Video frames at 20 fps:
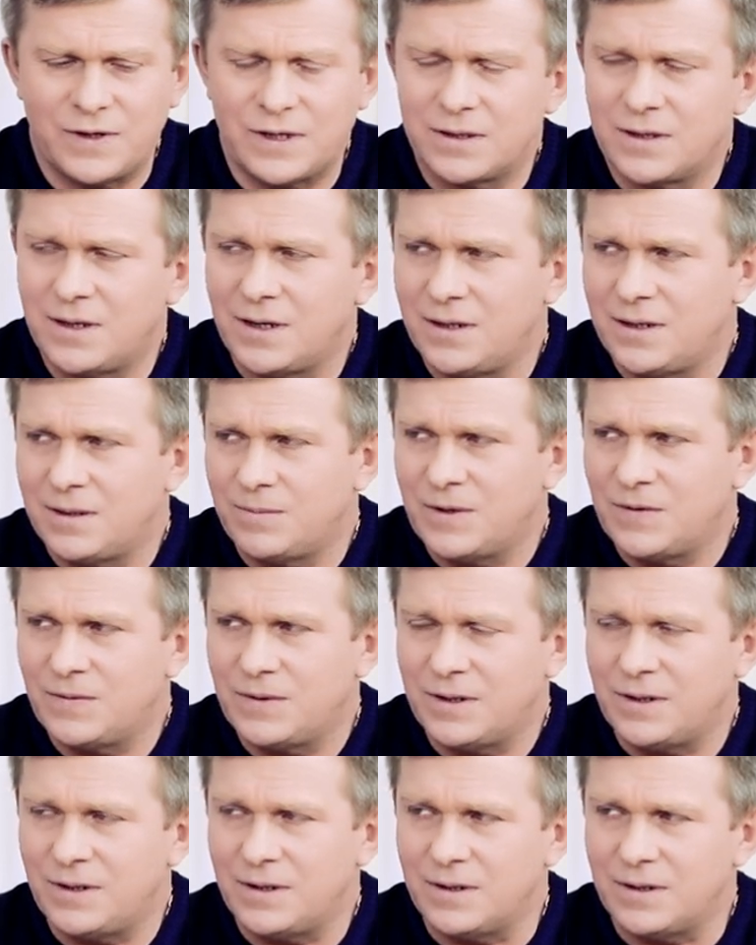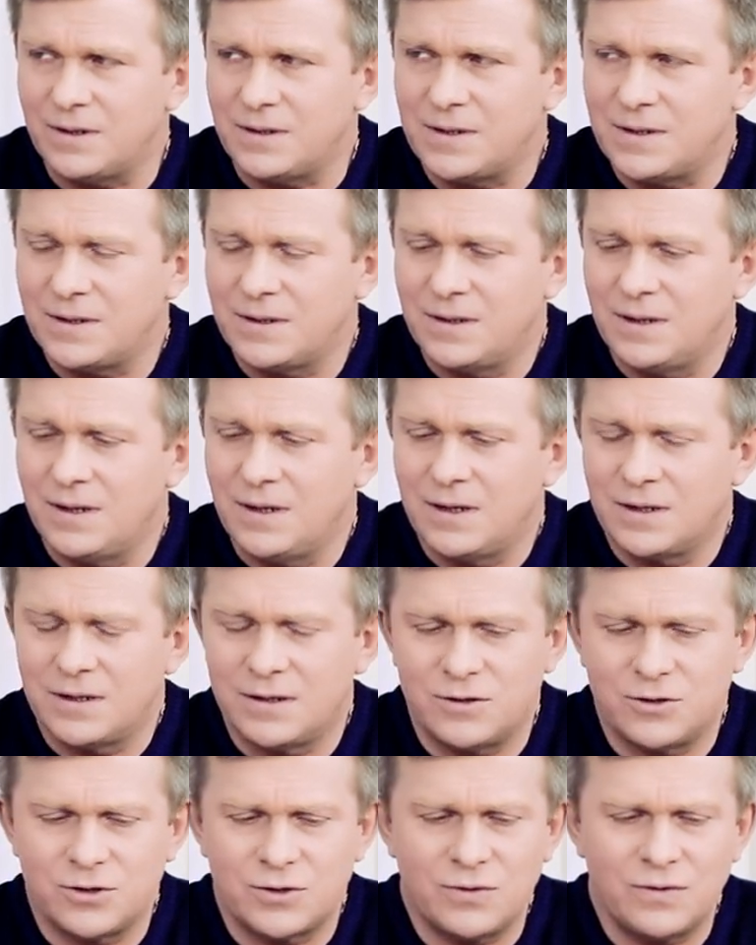Well, everything is
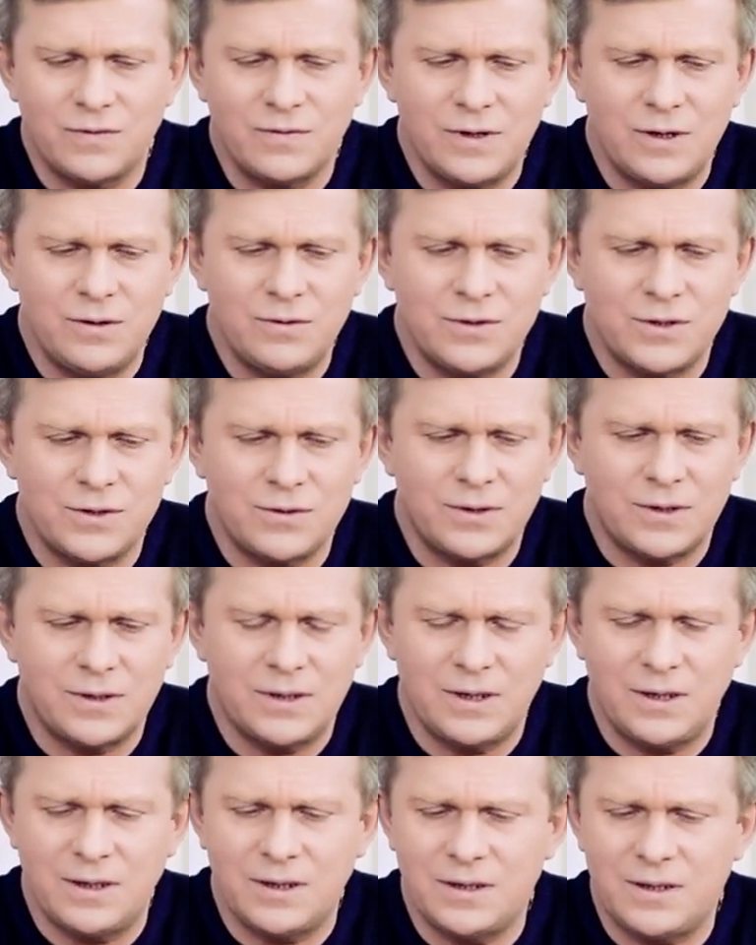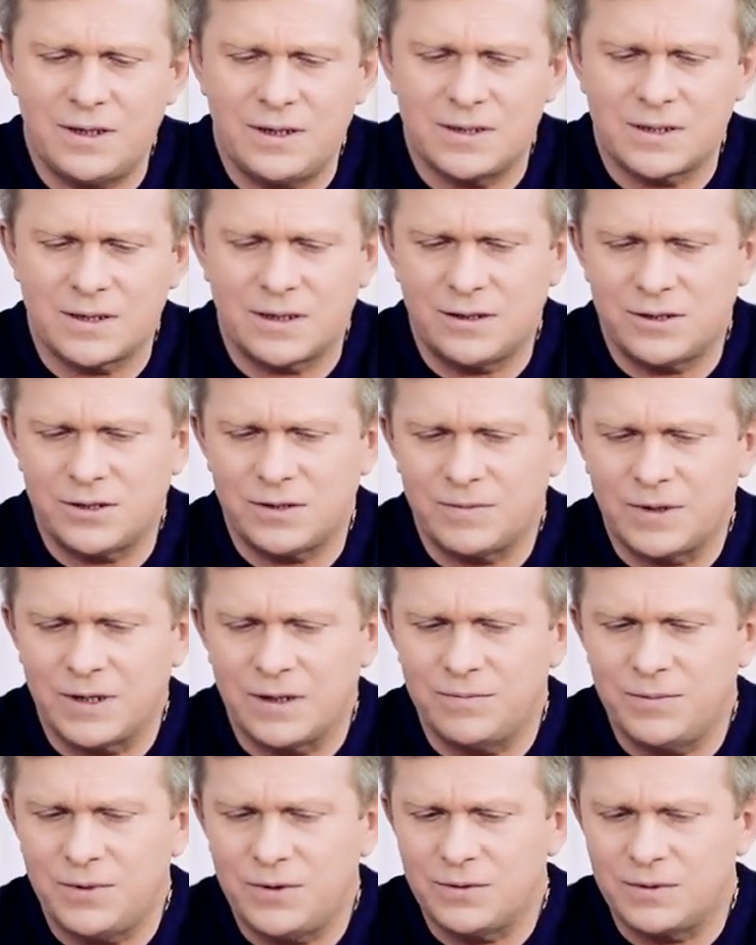fractally repeated. Just like in a computer
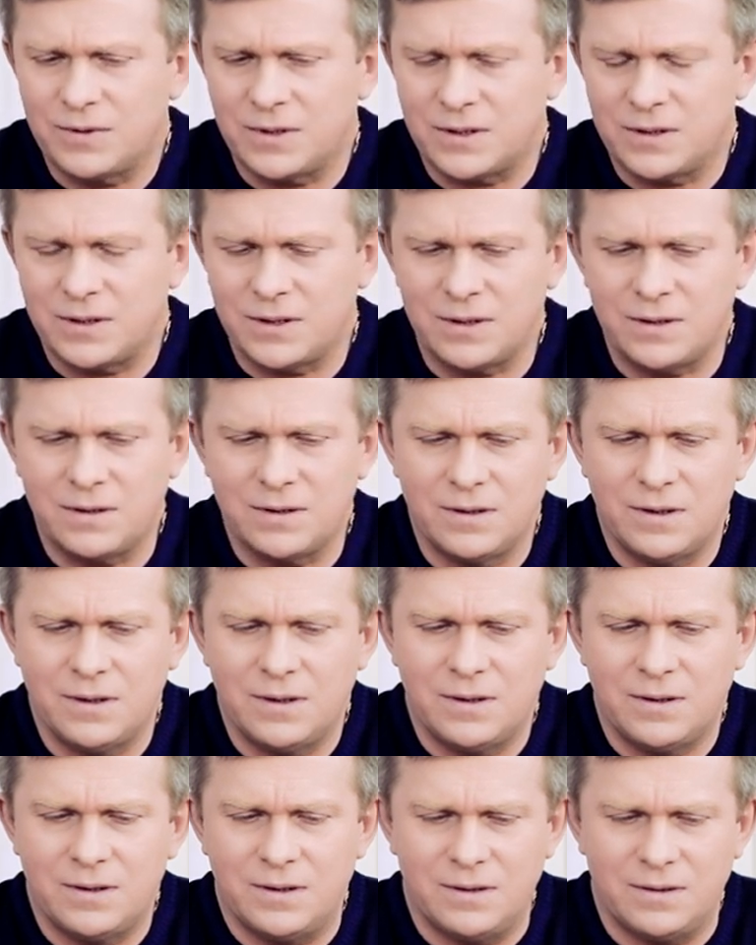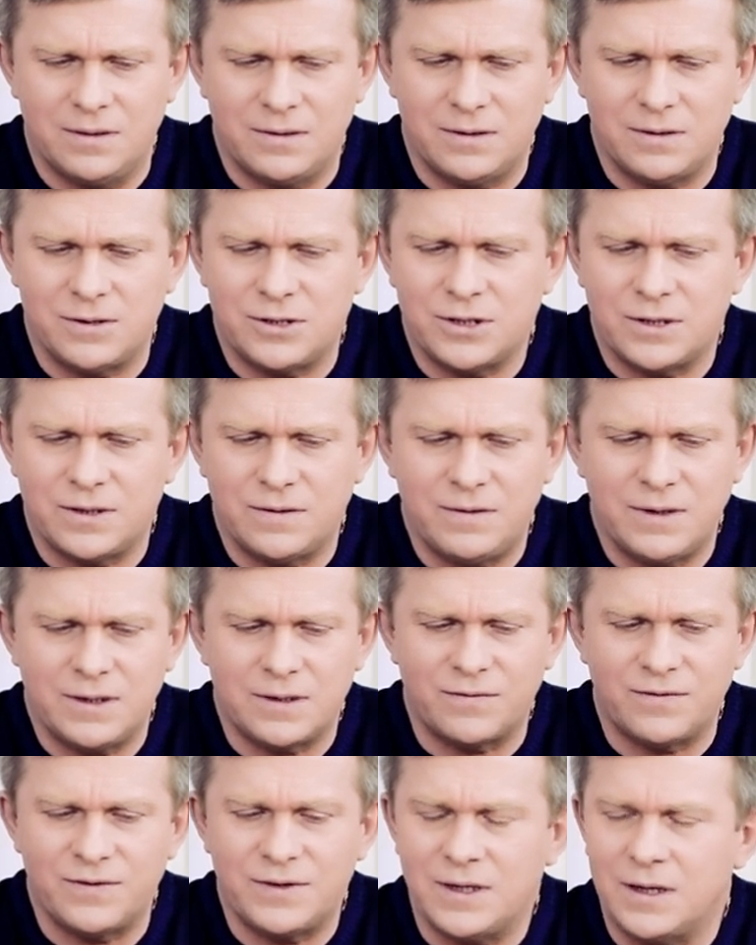game, let's say, a person
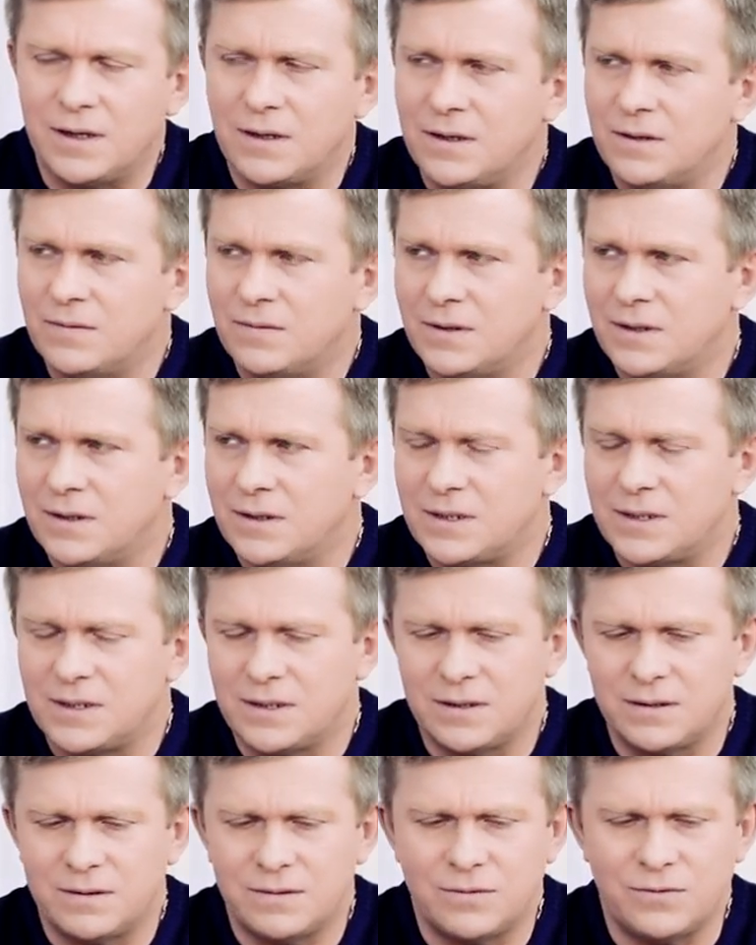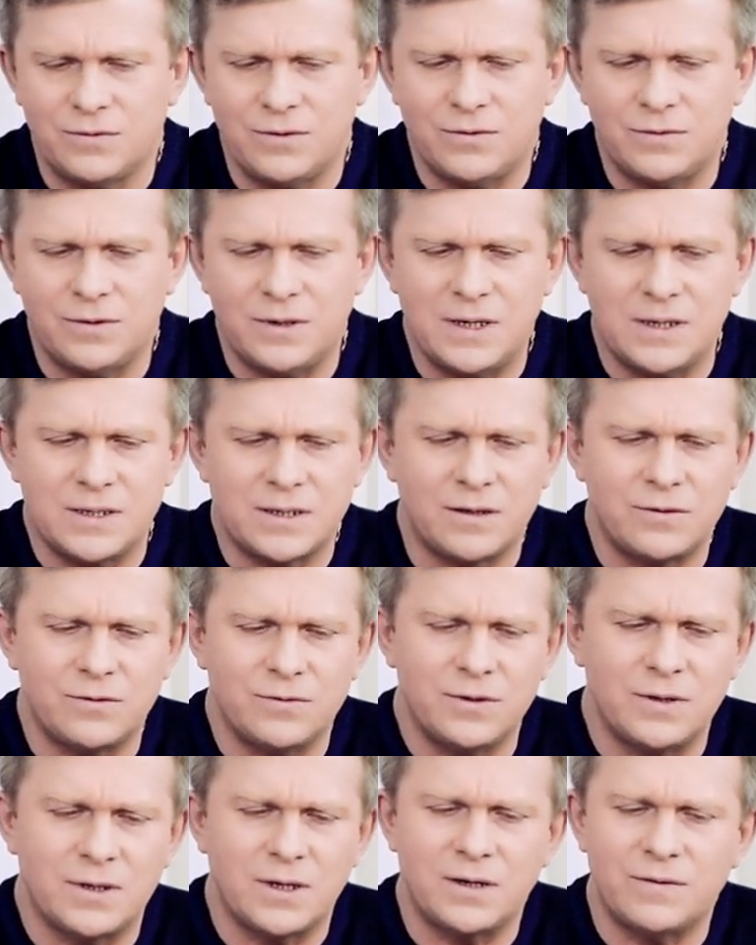gets addicted. He has some avatar.
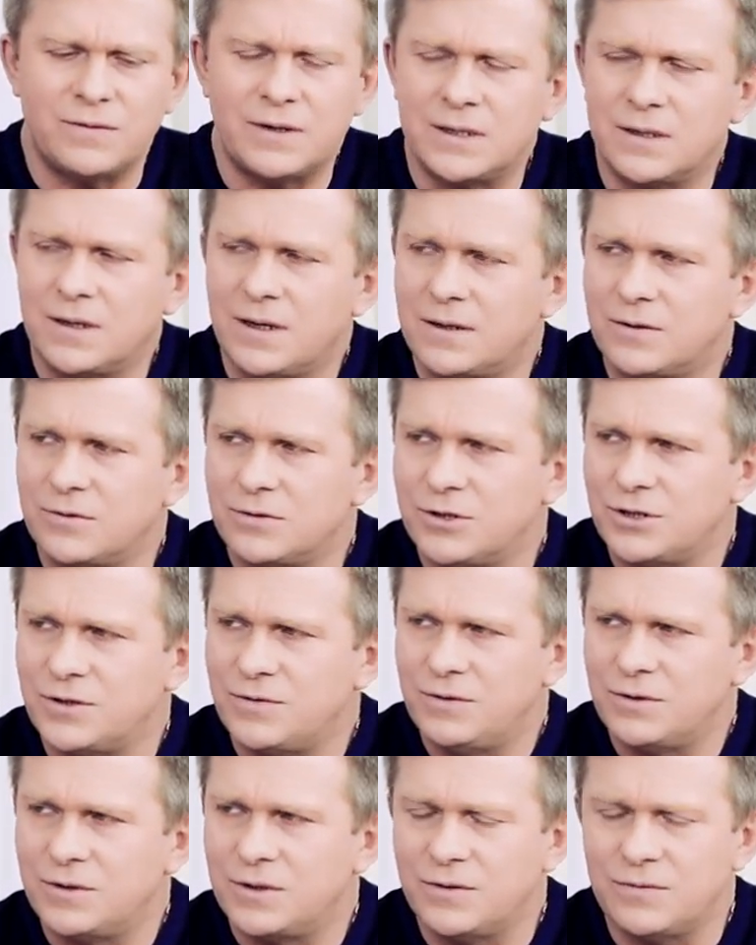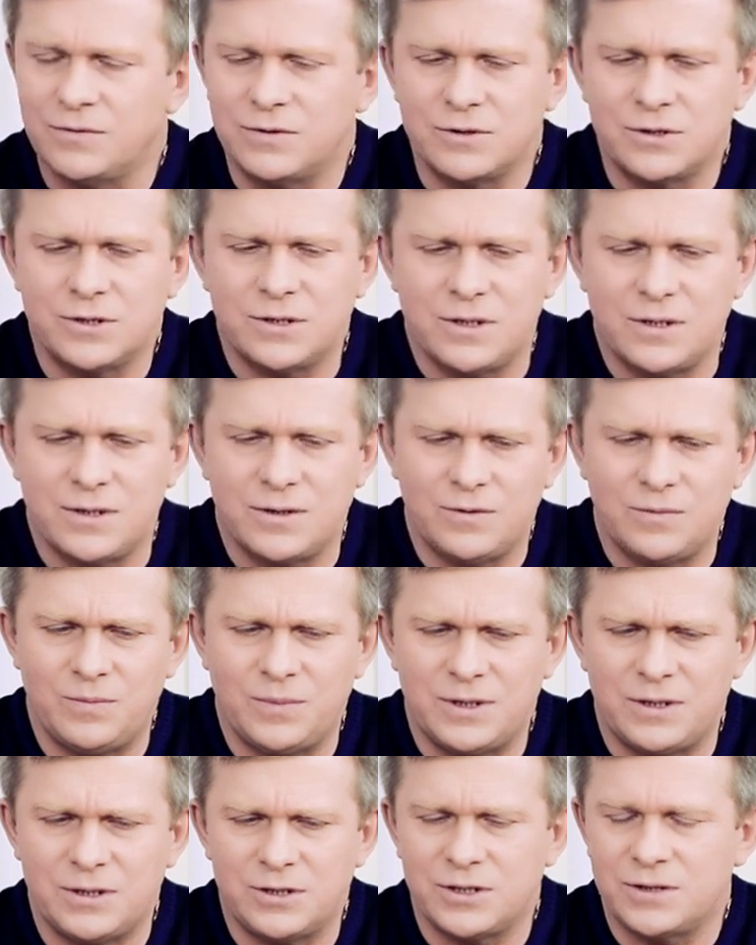He lives his avatar's life.
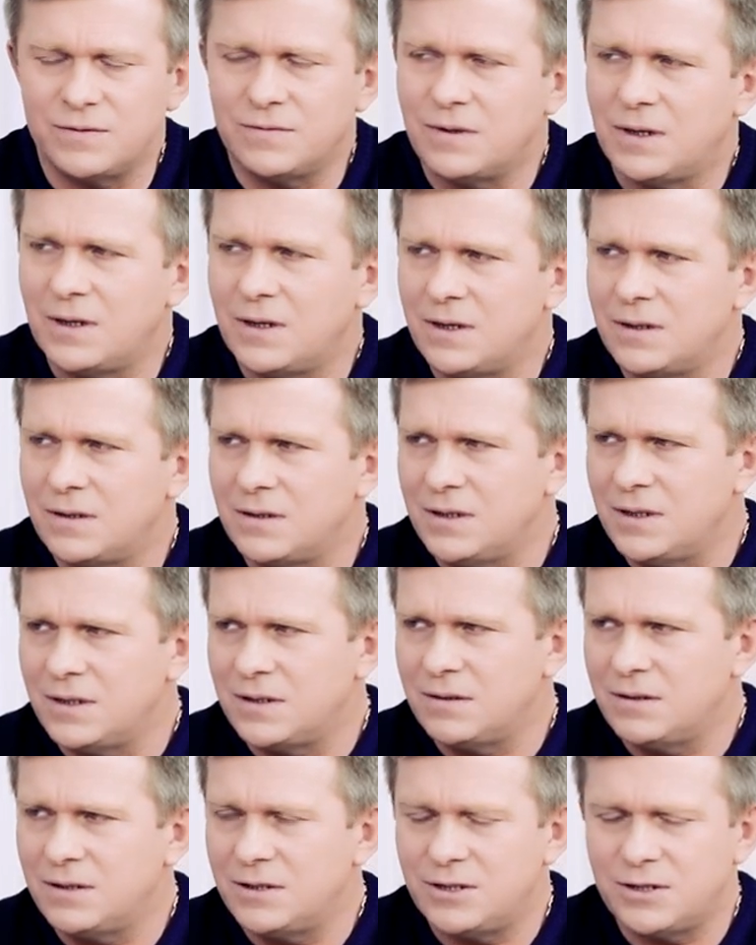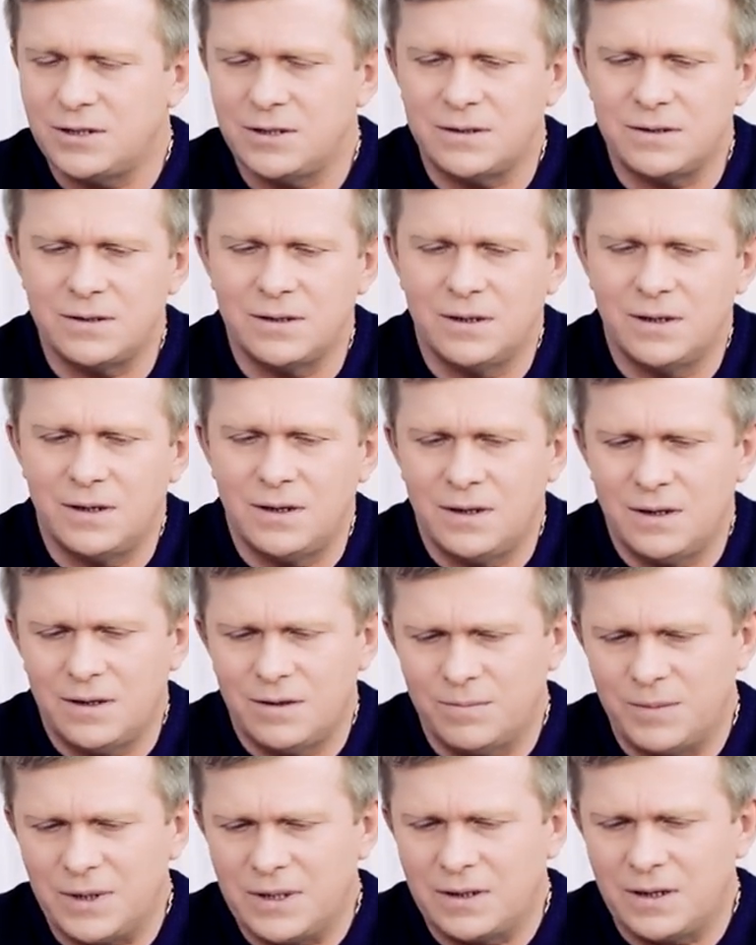He worries, gets nervous,
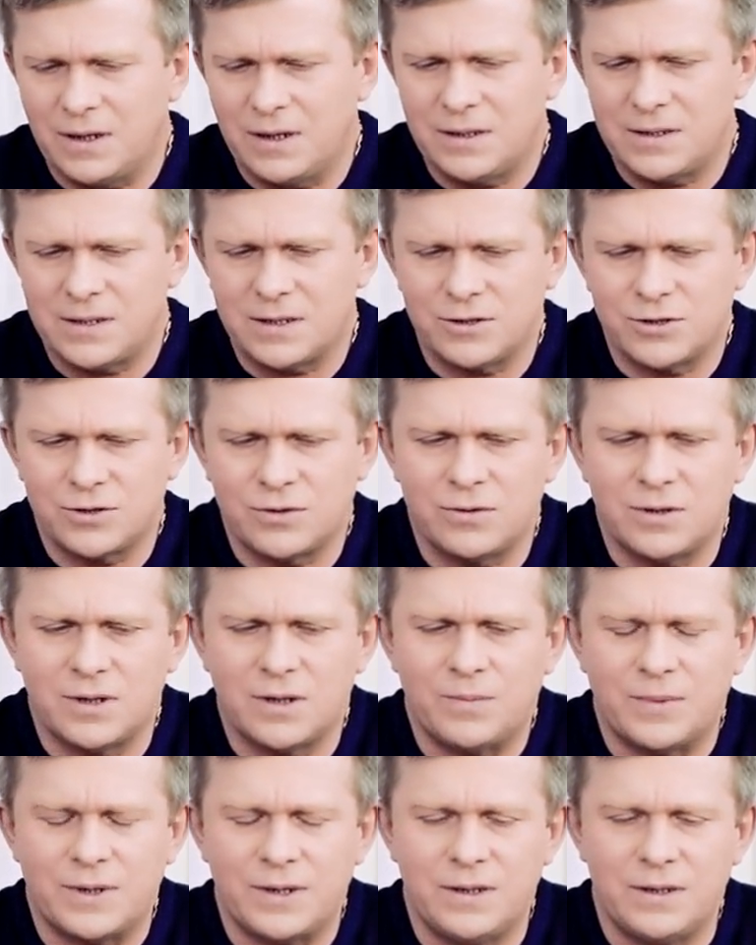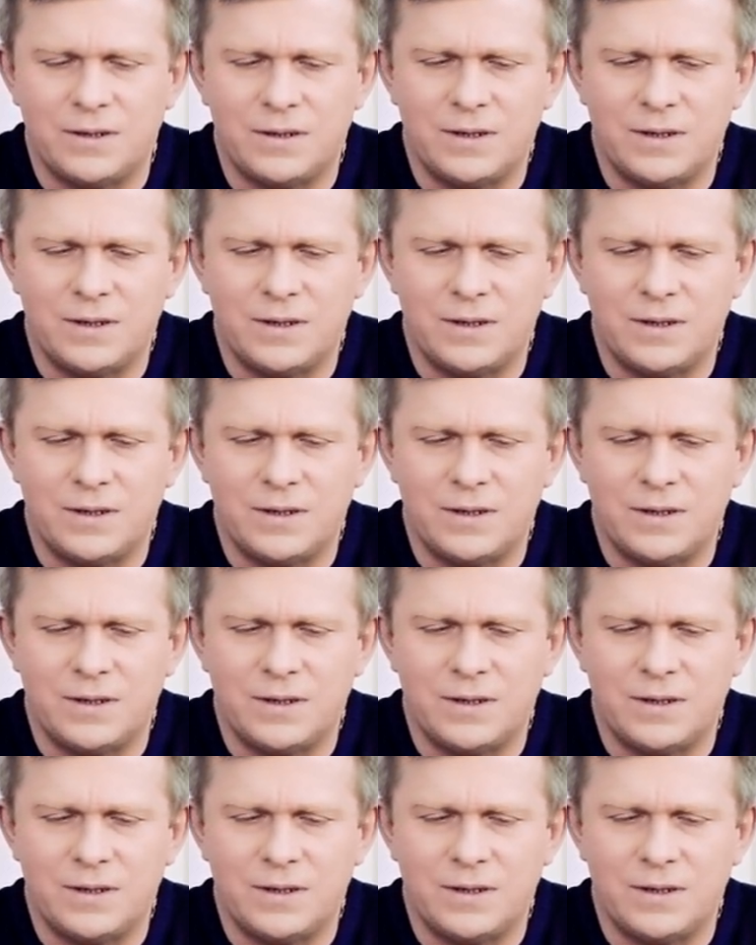tries to pass something.